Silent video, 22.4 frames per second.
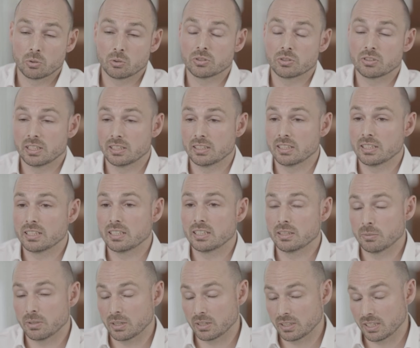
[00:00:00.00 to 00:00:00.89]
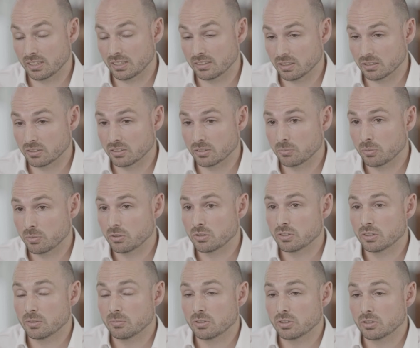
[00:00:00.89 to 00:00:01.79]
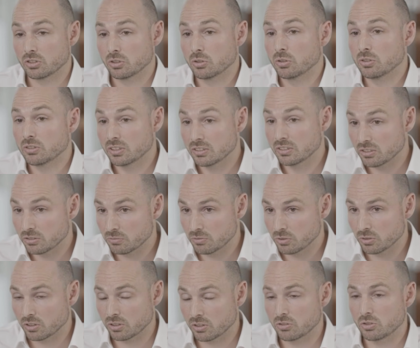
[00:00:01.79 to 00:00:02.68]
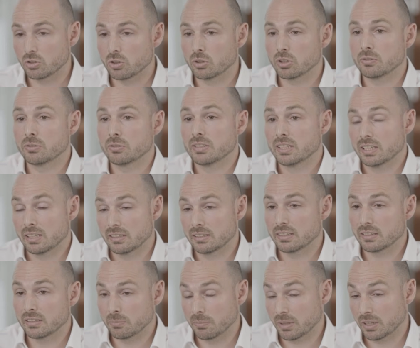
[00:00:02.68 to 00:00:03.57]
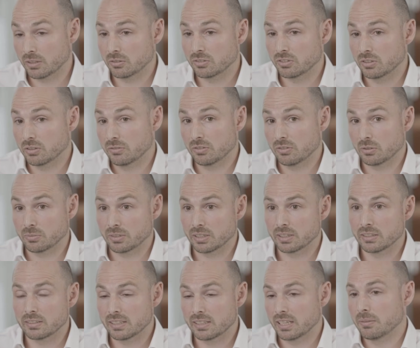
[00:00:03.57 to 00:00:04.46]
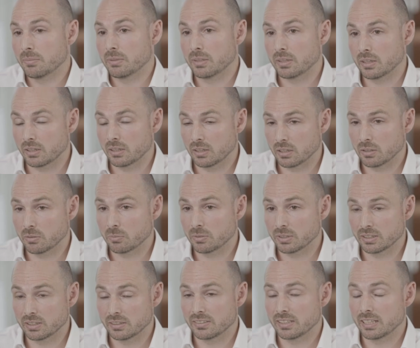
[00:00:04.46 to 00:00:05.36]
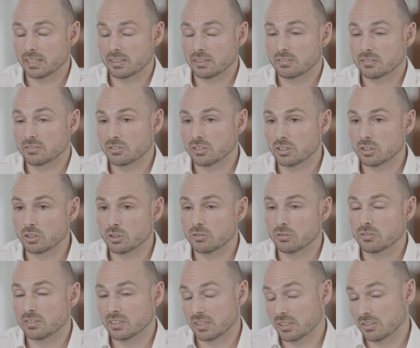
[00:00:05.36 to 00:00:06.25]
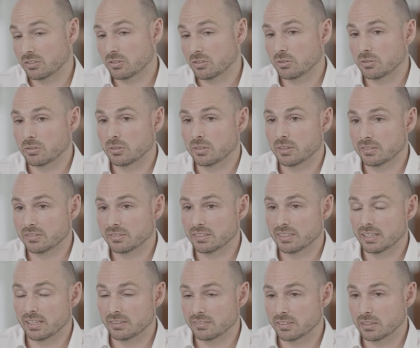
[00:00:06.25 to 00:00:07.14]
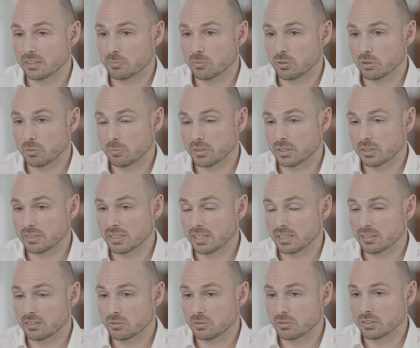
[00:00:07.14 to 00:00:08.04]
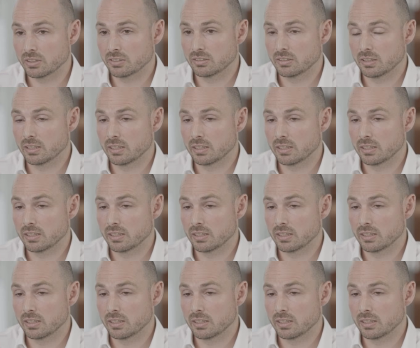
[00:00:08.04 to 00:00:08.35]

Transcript: or sending an email later, she pulls up the short interval control update in the Microsoft Updates app. Within seconds, she logs the issue, selects the appropriate categories,